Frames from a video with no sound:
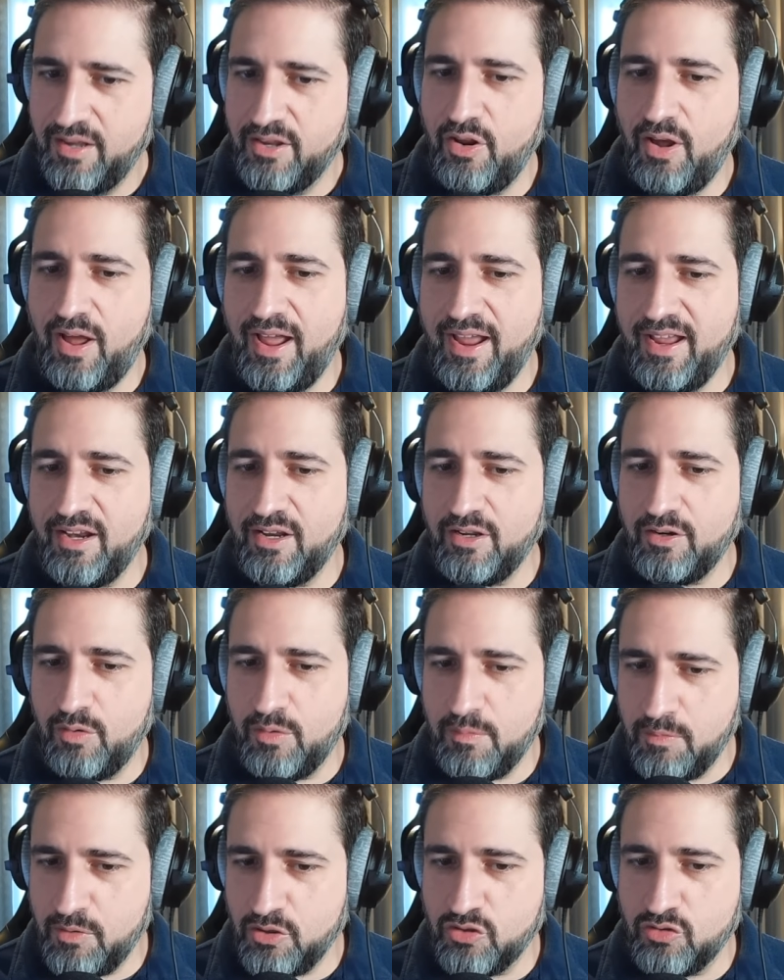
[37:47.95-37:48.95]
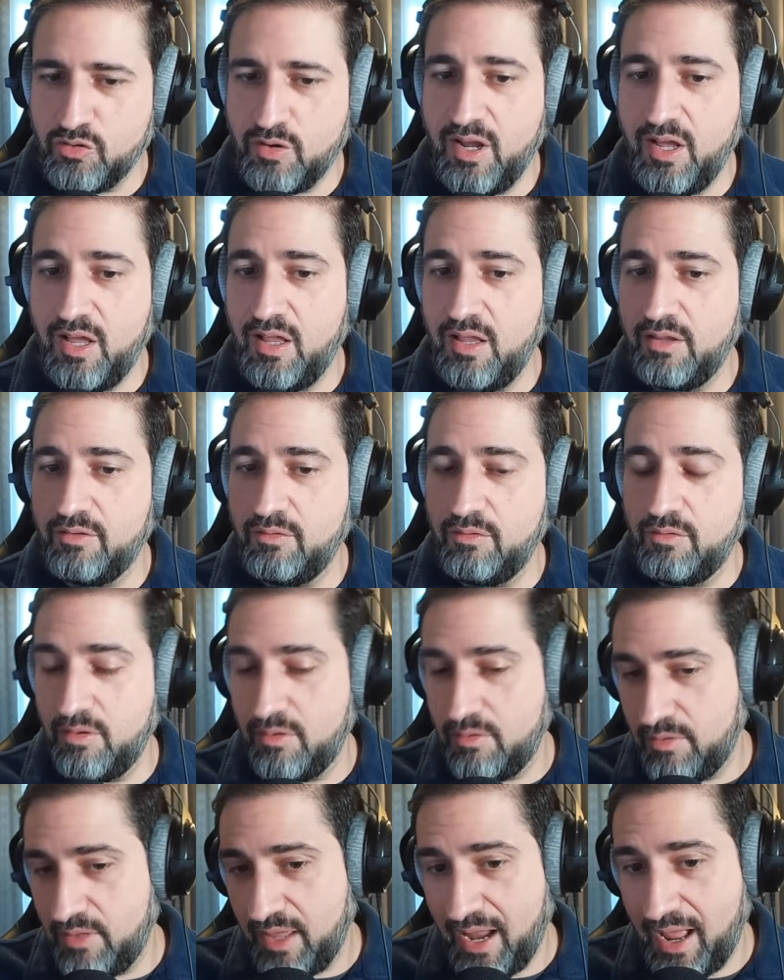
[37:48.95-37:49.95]
I had a criminal trial
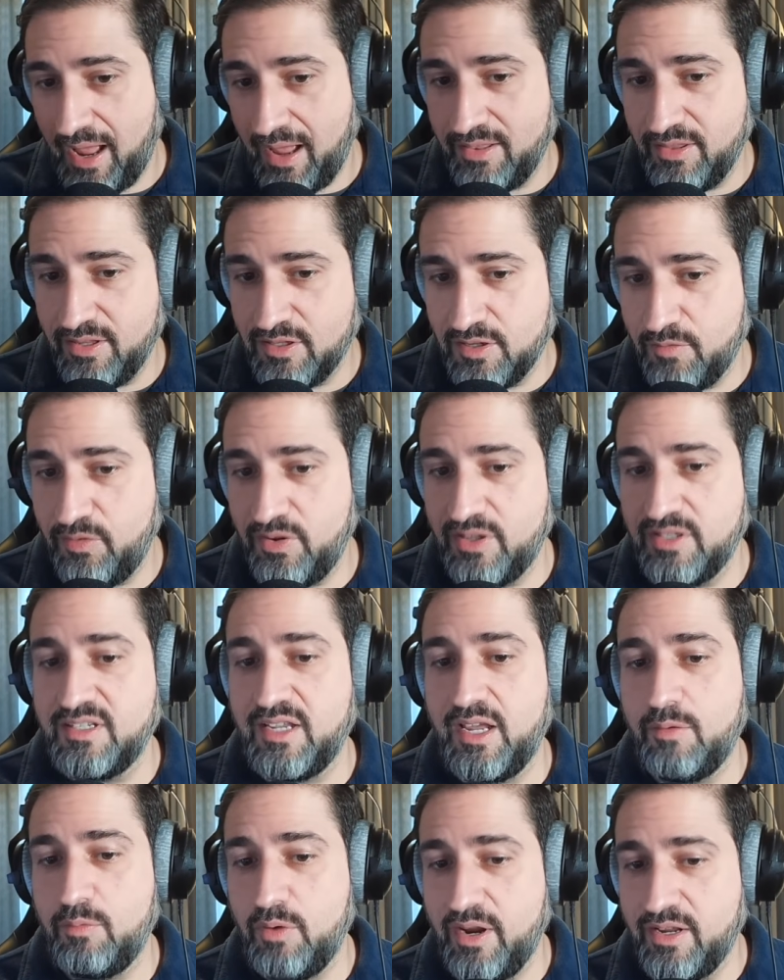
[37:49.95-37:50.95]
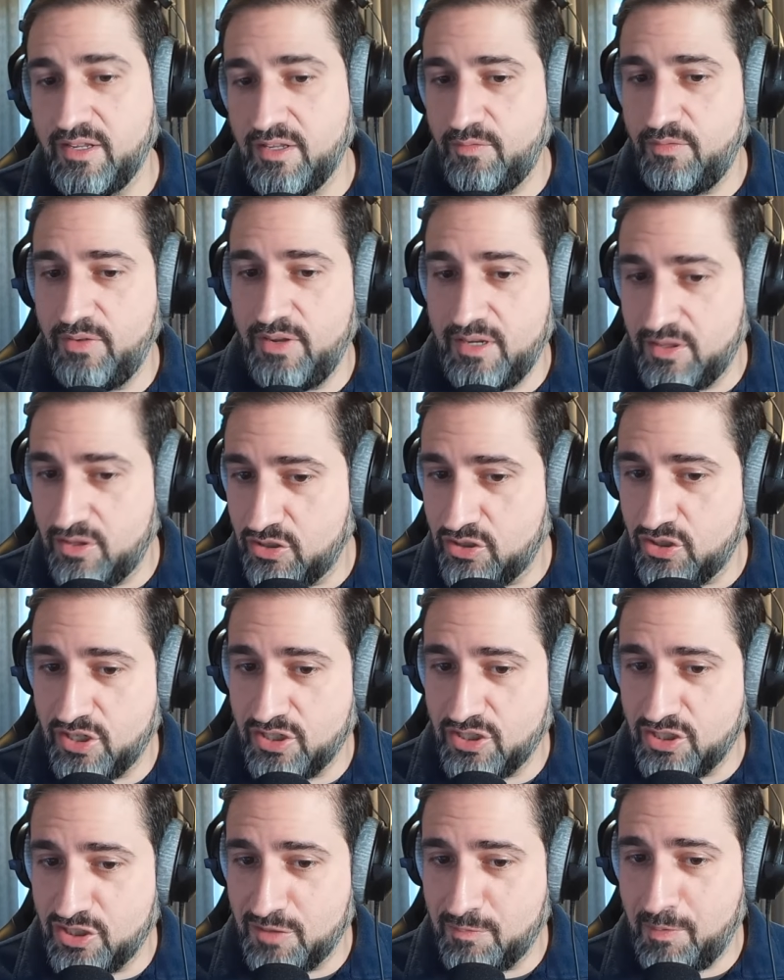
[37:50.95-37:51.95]
on the defense side where I defeated the
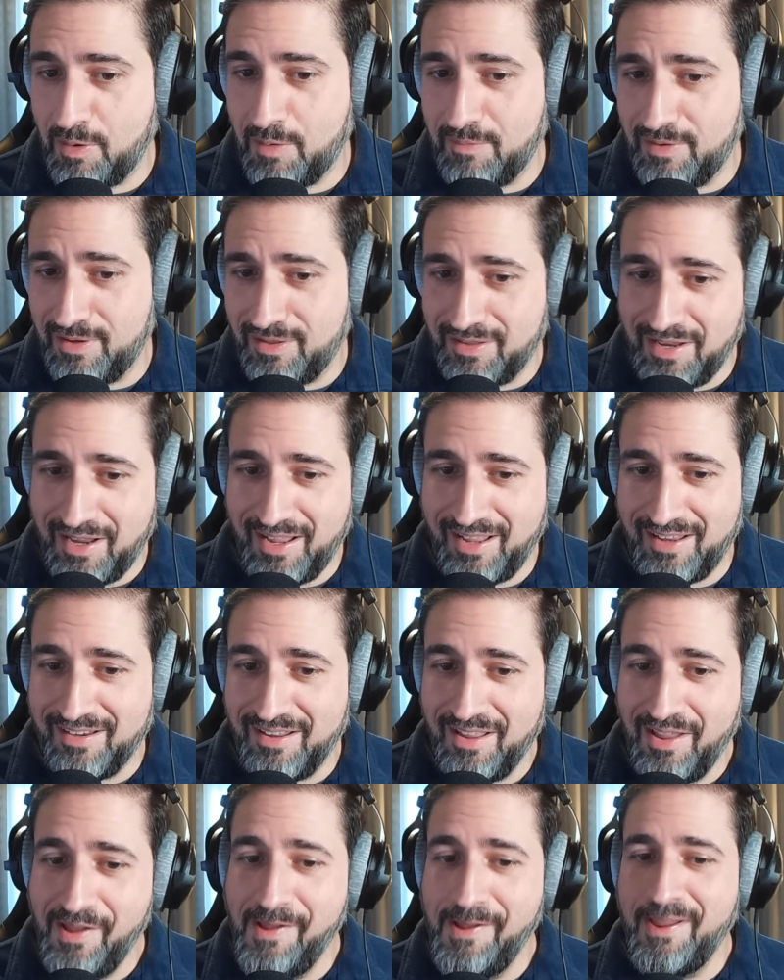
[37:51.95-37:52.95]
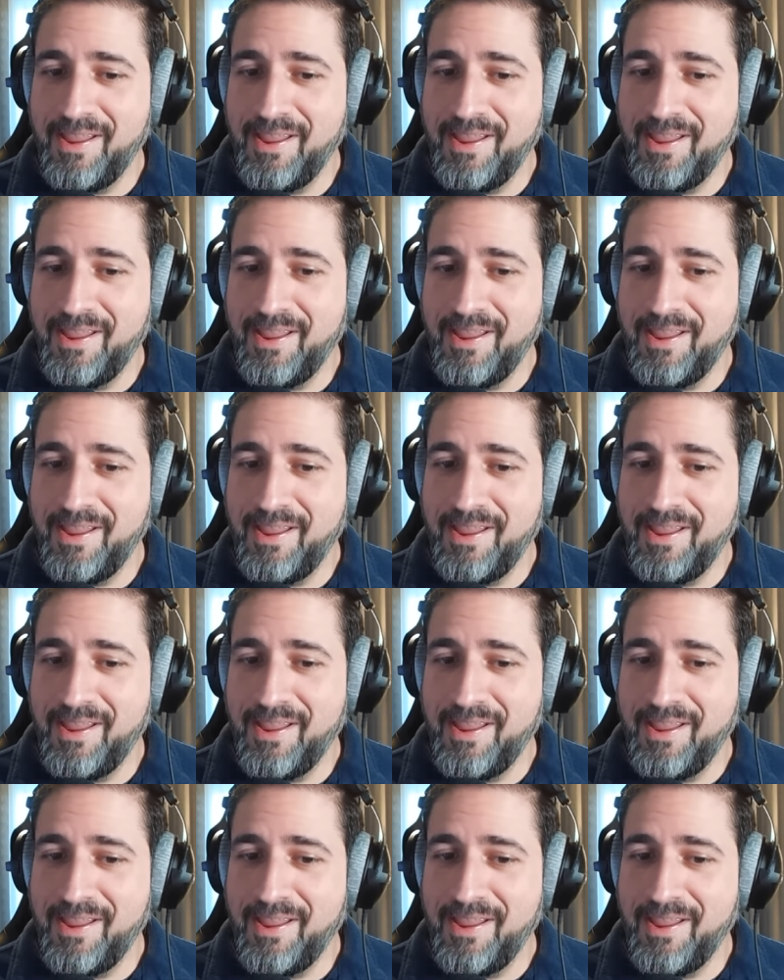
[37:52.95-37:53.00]
Justice Department in the end.